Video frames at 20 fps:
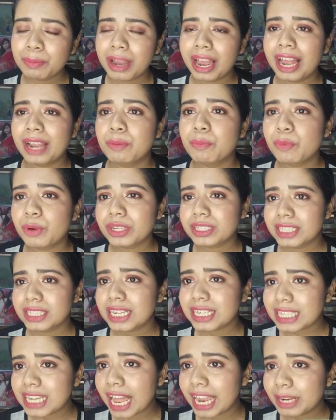and press
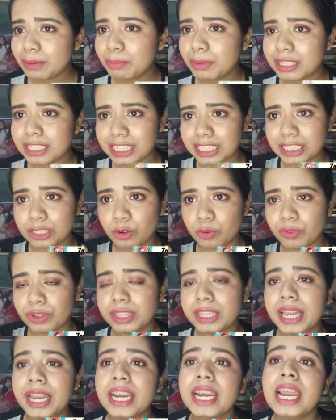that like button over
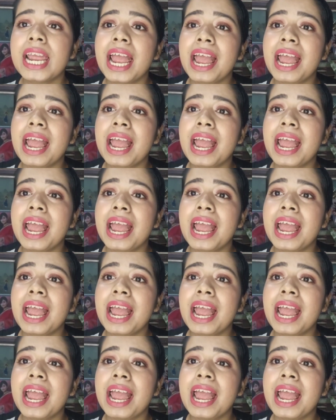there,